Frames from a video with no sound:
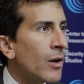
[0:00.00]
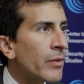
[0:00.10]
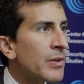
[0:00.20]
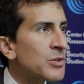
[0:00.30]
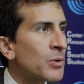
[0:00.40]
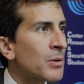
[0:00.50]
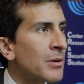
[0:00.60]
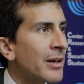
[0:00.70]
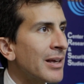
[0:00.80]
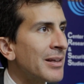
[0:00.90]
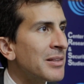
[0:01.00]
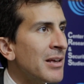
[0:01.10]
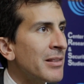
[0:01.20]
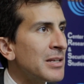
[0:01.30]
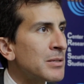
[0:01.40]
of these are, again,
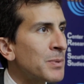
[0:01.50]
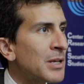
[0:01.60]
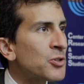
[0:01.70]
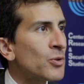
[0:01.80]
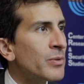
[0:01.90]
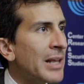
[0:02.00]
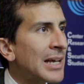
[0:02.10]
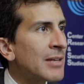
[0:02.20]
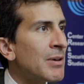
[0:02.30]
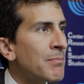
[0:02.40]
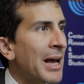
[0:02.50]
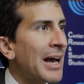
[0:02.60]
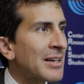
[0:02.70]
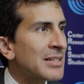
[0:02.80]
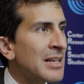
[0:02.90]
these potential negative
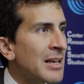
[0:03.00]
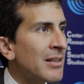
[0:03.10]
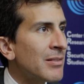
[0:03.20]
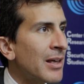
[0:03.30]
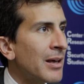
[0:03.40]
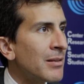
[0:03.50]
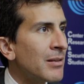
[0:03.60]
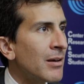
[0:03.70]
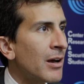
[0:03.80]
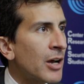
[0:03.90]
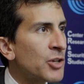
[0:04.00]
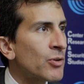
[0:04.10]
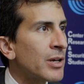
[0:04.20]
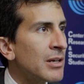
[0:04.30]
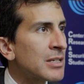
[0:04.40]
impacts that a
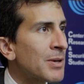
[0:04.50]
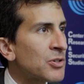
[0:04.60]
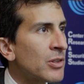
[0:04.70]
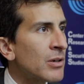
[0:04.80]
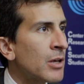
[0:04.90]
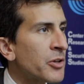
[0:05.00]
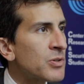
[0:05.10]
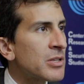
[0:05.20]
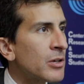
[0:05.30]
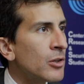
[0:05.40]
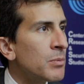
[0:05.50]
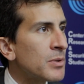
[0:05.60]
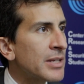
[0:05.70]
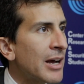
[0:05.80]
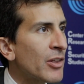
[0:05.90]
country, especially in the countries in the global
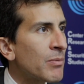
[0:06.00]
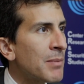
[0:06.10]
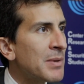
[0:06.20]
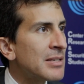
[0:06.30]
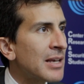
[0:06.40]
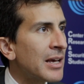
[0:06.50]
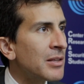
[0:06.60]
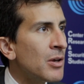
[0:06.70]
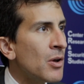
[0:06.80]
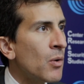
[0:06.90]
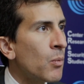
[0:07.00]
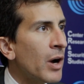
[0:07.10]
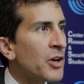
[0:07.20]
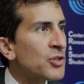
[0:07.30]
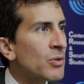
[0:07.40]
south, might be saying,
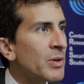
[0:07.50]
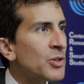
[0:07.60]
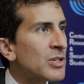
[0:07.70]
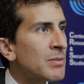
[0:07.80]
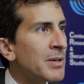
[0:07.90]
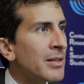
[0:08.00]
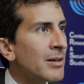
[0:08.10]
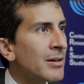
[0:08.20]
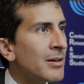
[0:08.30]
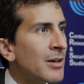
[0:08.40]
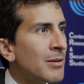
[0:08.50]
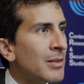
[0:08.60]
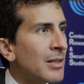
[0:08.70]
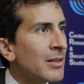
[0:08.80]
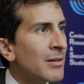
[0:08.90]
why should we just be the
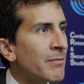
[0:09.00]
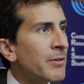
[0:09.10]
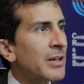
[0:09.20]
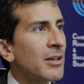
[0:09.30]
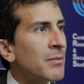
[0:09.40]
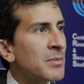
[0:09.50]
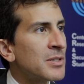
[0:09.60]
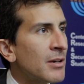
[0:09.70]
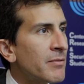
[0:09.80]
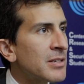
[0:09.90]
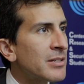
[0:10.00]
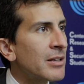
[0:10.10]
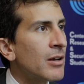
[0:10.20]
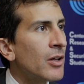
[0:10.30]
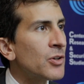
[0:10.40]
victims of this
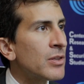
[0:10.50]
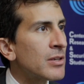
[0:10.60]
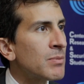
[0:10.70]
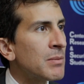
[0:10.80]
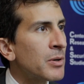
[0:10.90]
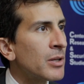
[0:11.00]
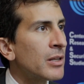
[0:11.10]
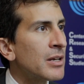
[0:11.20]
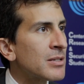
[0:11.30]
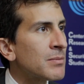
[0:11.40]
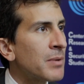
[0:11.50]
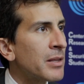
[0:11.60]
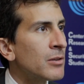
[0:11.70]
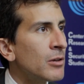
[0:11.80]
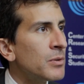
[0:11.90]
technology that's being put on us by
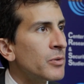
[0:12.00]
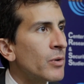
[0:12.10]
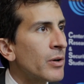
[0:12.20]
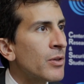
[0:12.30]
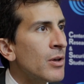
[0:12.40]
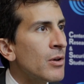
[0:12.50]
the global north?